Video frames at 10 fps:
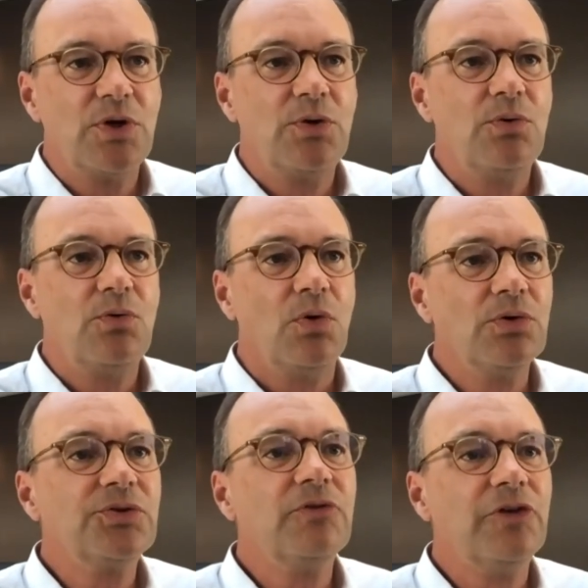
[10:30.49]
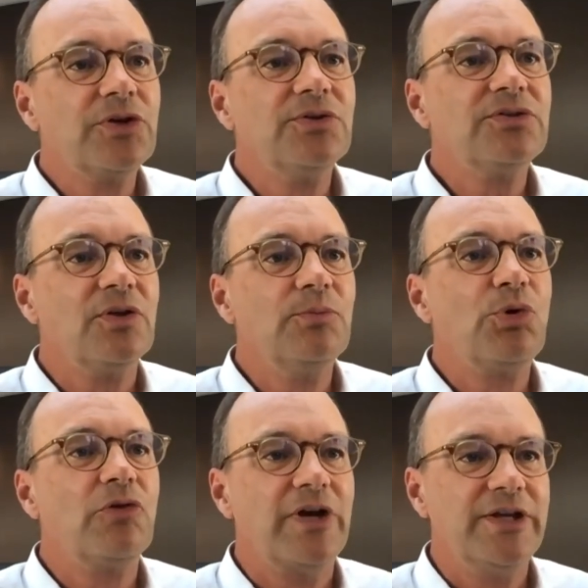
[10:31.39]
we also focus on
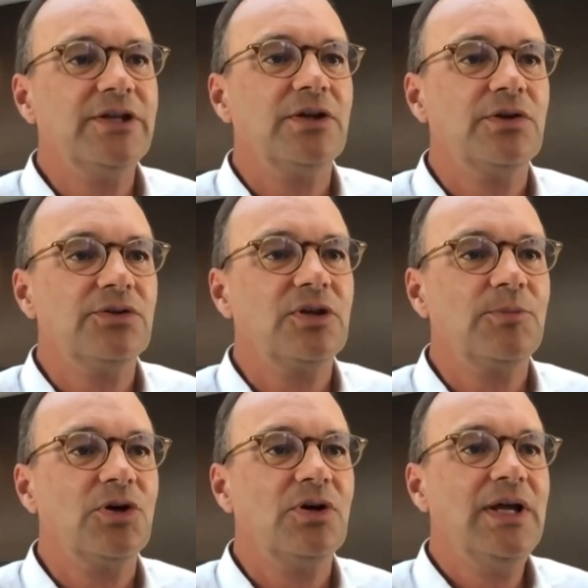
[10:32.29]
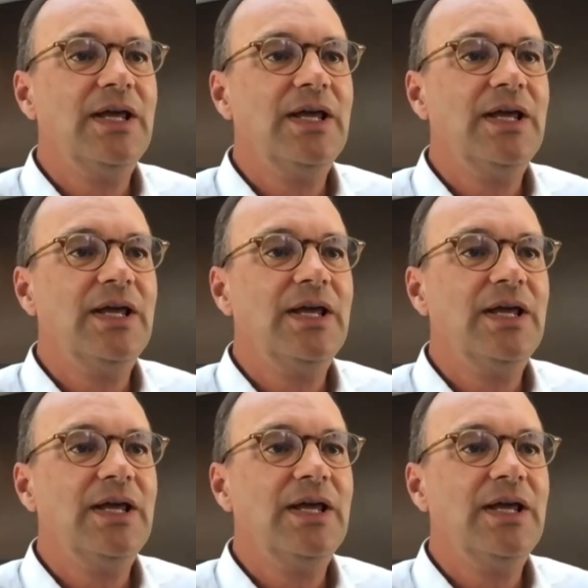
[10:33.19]
providing a customer